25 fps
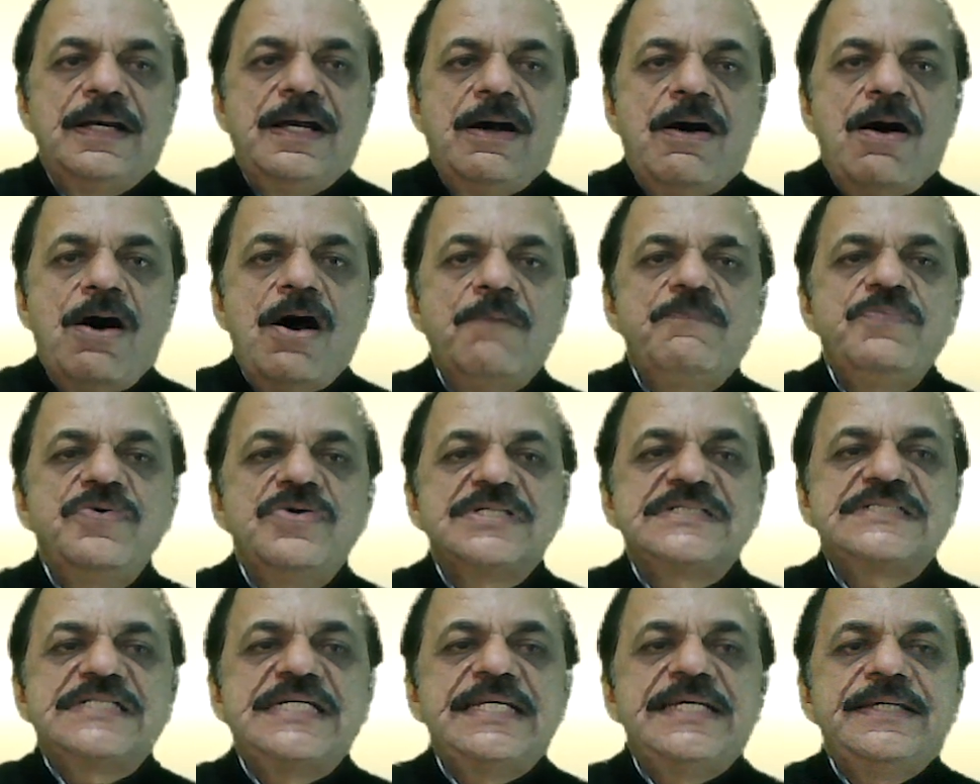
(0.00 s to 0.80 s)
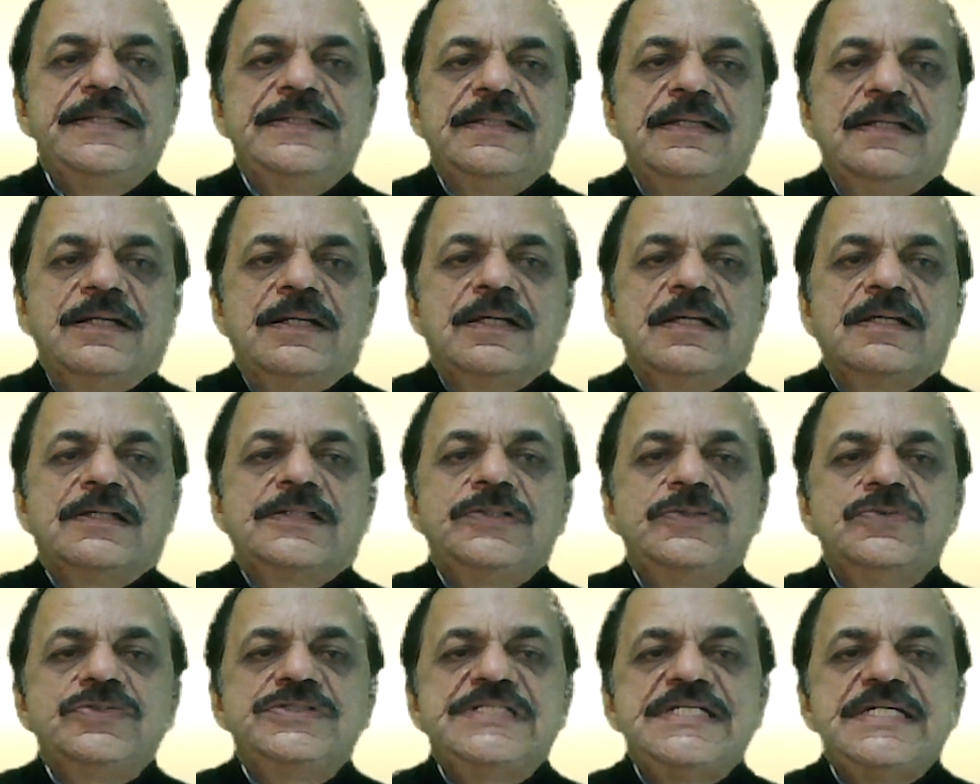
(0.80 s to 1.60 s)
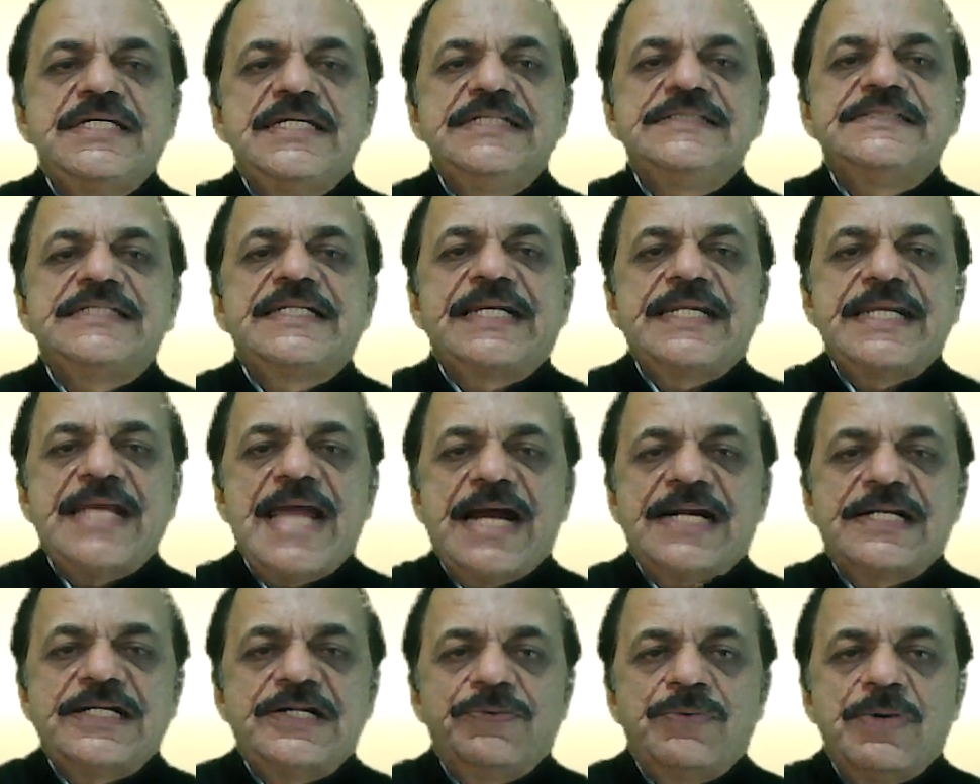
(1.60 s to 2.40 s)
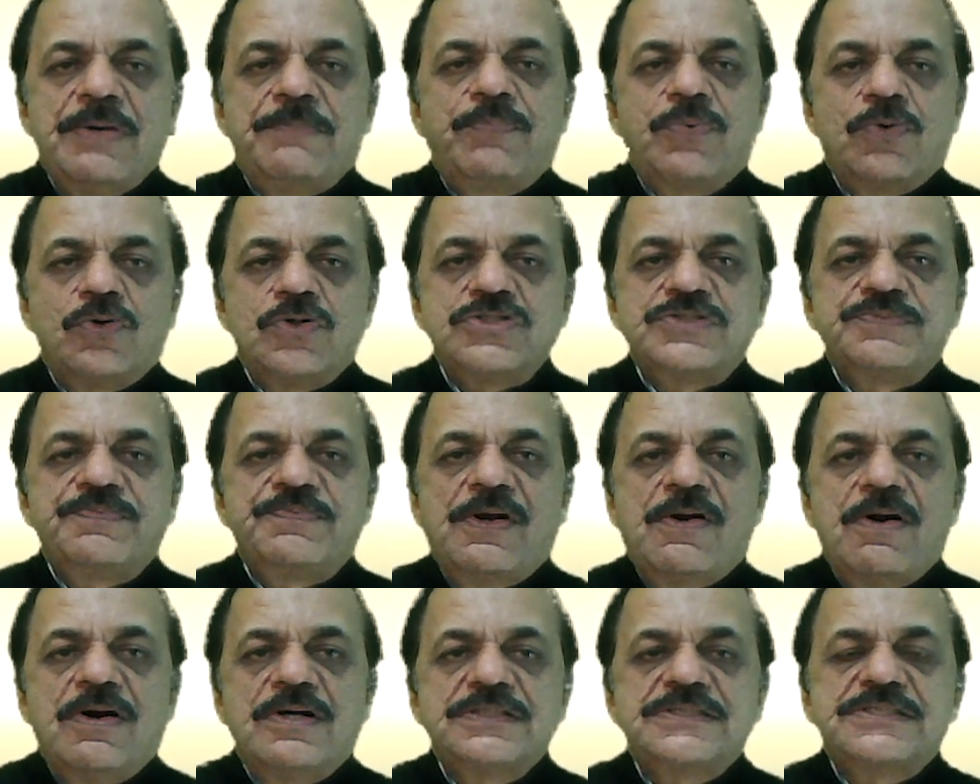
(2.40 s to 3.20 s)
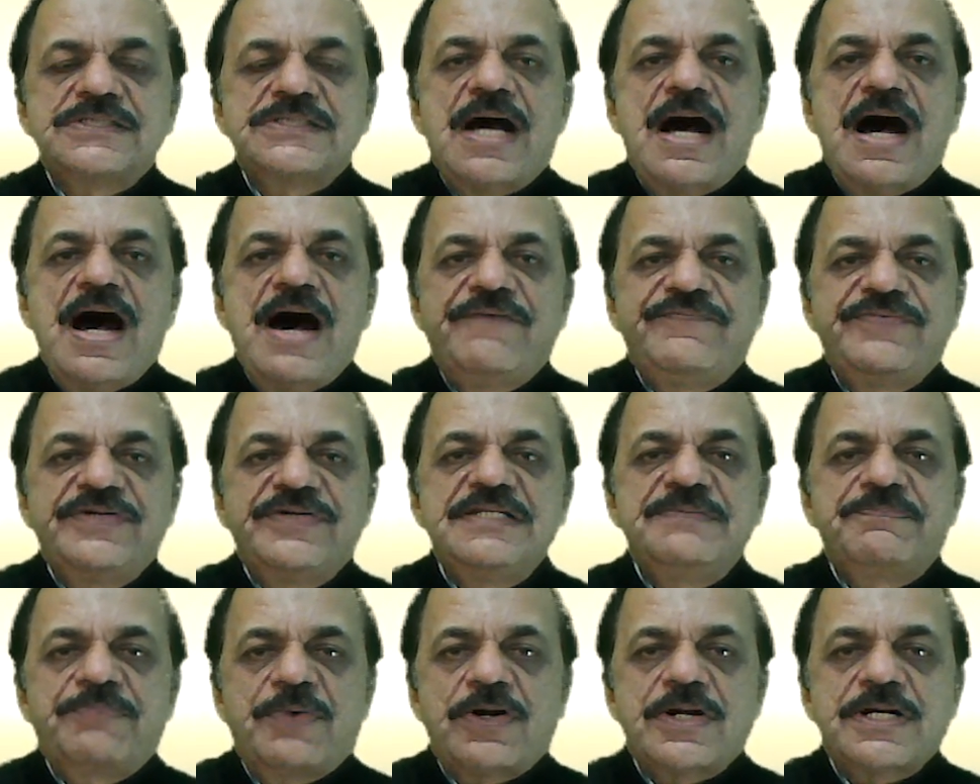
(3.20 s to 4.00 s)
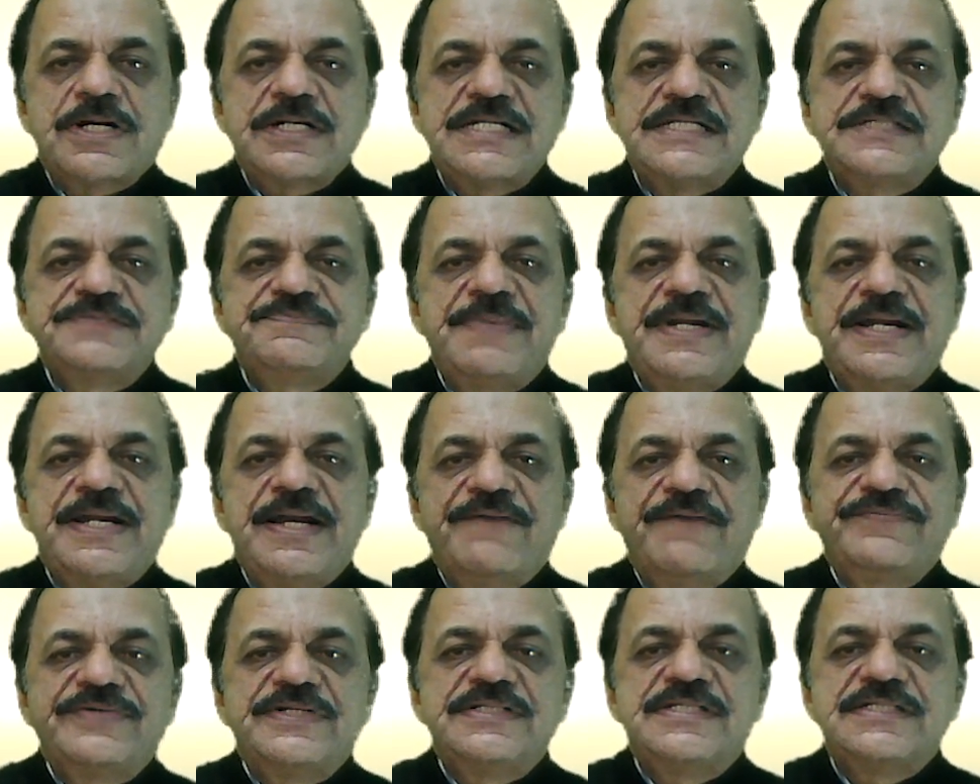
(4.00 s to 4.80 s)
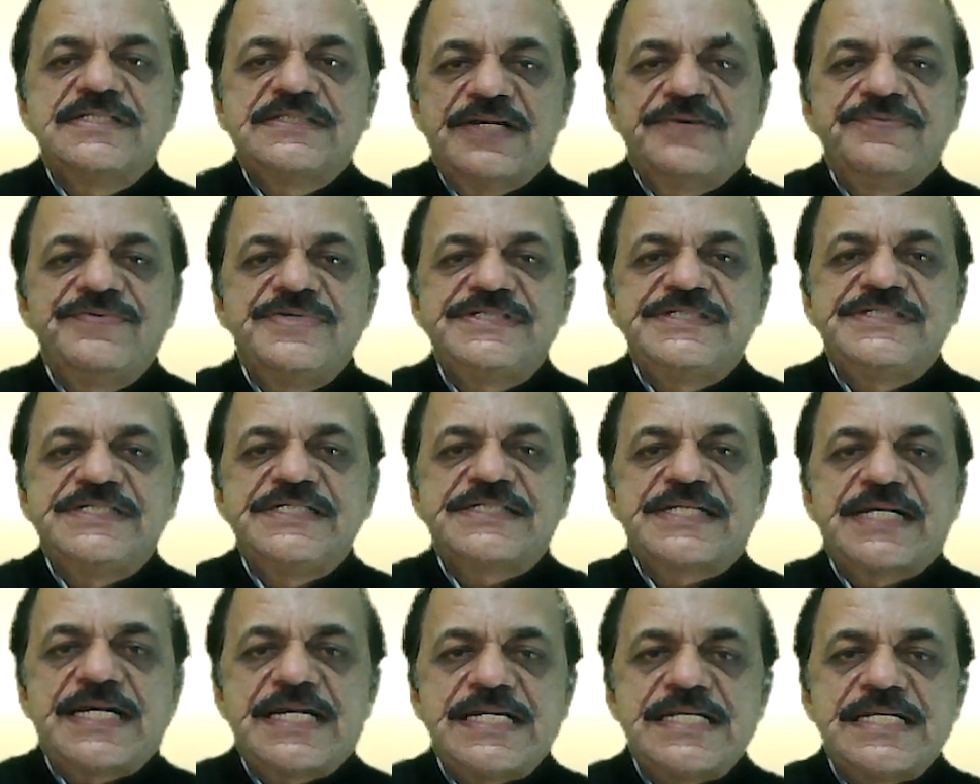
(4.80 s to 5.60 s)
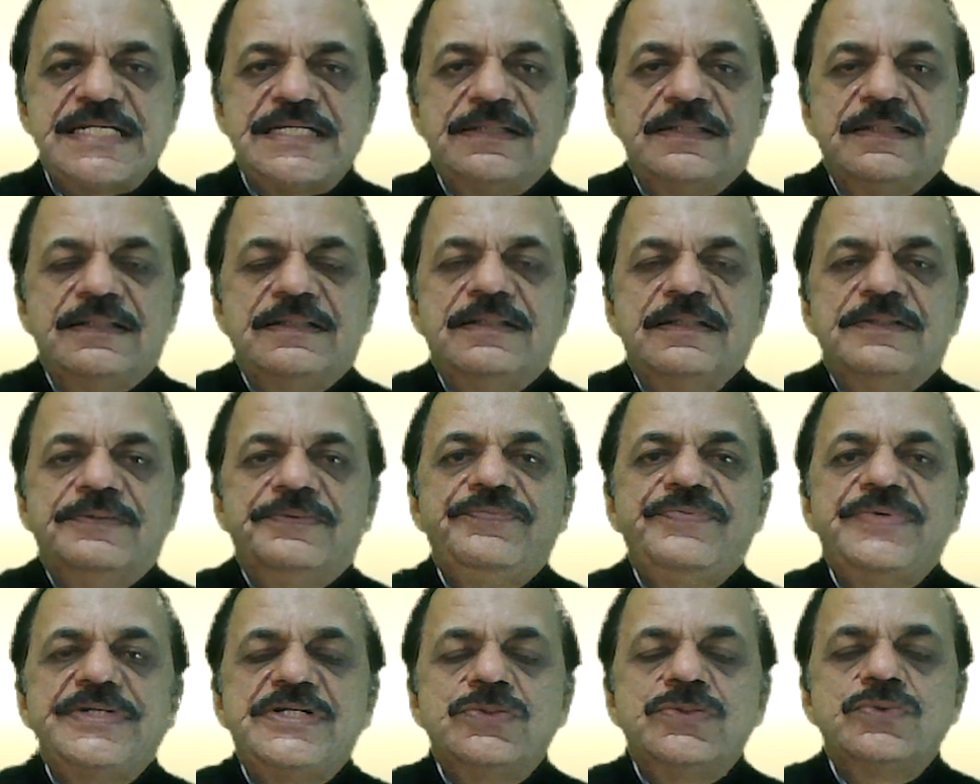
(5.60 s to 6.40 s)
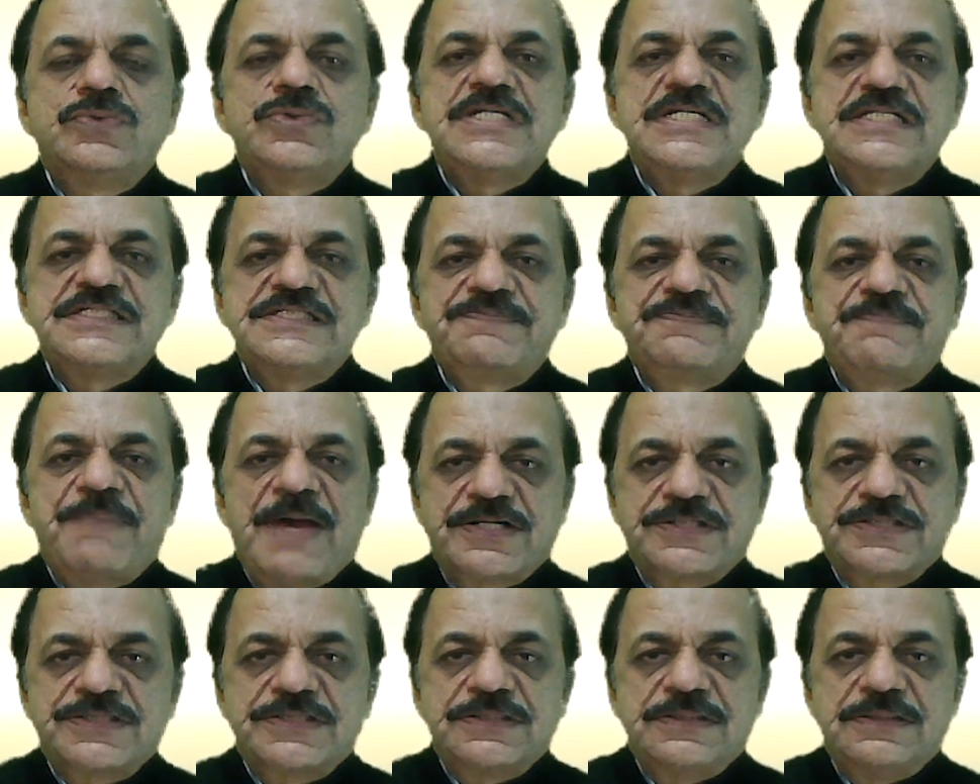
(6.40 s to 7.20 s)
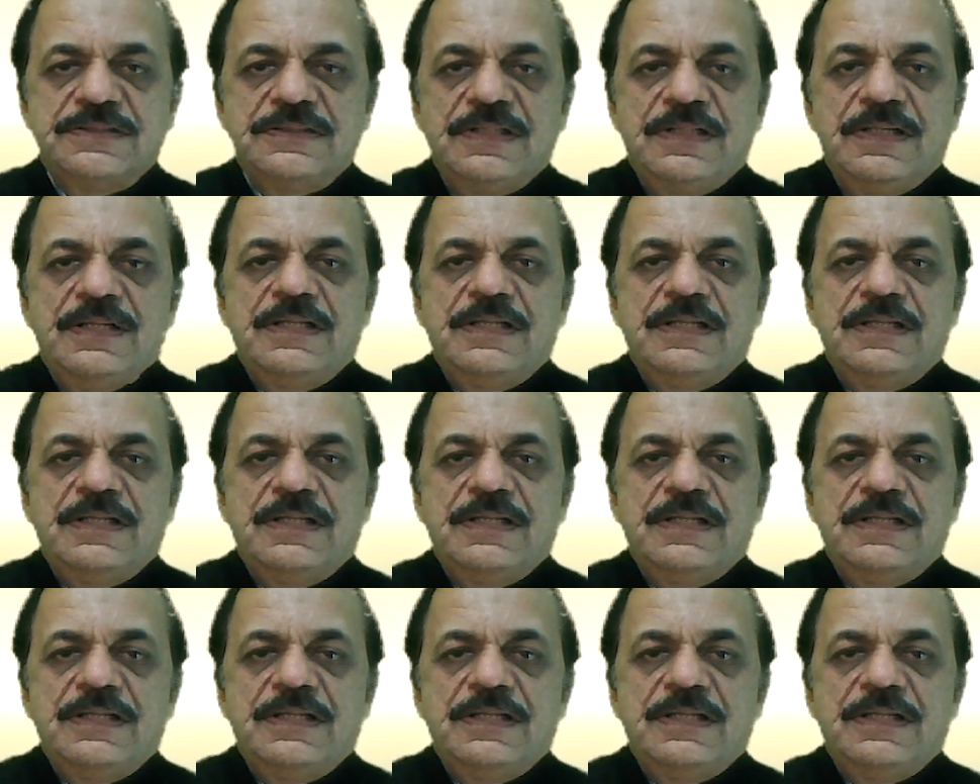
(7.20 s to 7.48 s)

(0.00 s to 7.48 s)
Obviously, QC is a reactive approach because after the product is made, after the service is ready, we do the inspection.